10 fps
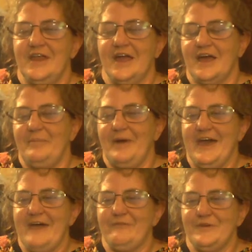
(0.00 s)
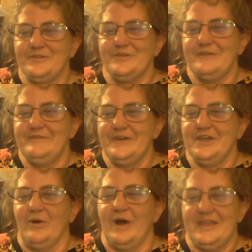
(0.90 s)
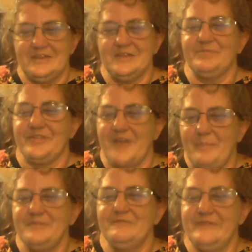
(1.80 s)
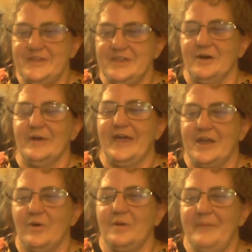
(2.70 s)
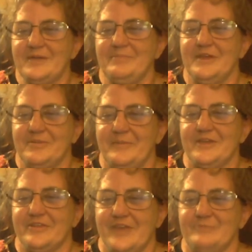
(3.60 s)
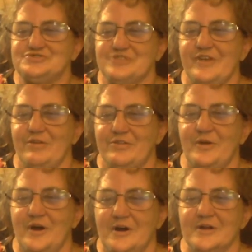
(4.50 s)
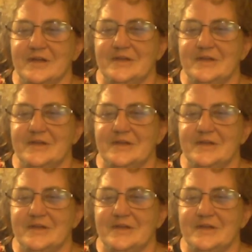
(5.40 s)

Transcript: And I got about halfway through that video. I ended up stopping the video and going and making me a tomato sandwich because I was so hungry.